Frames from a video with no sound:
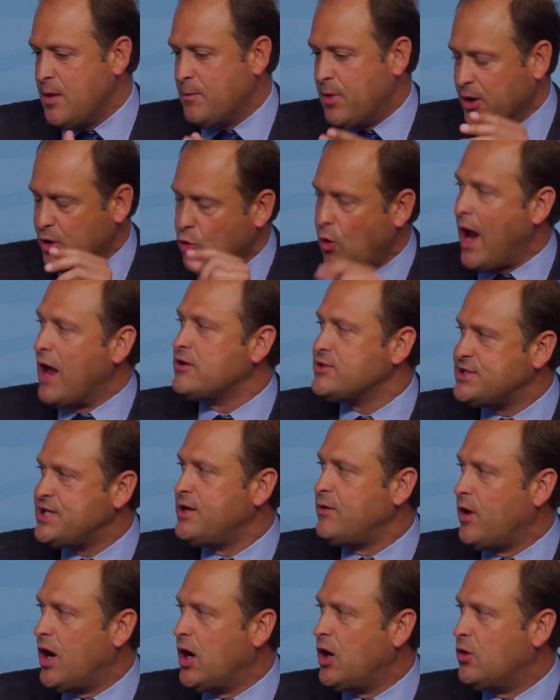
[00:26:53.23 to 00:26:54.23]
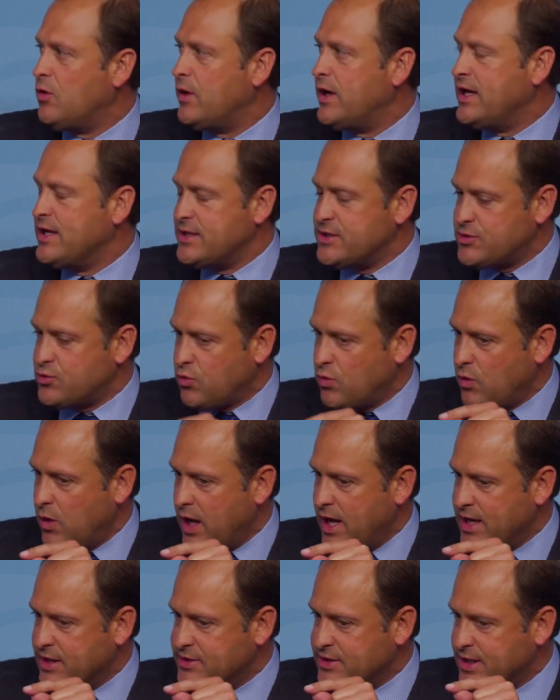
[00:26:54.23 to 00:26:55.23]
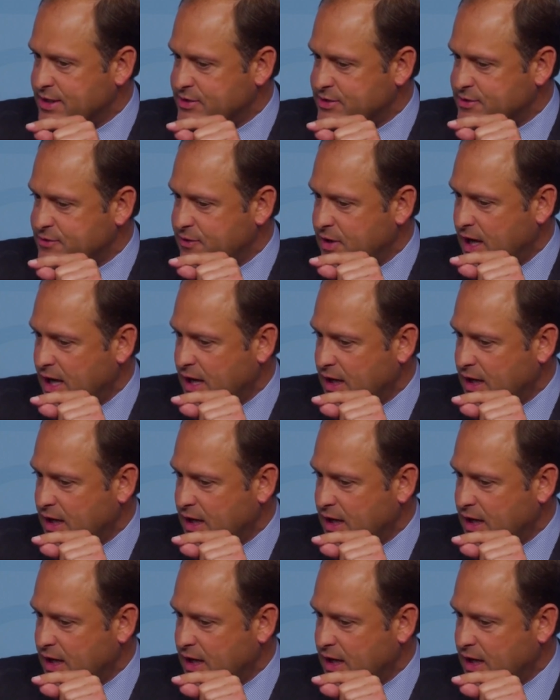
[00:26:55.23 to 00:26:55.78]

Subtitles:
But ground zero is its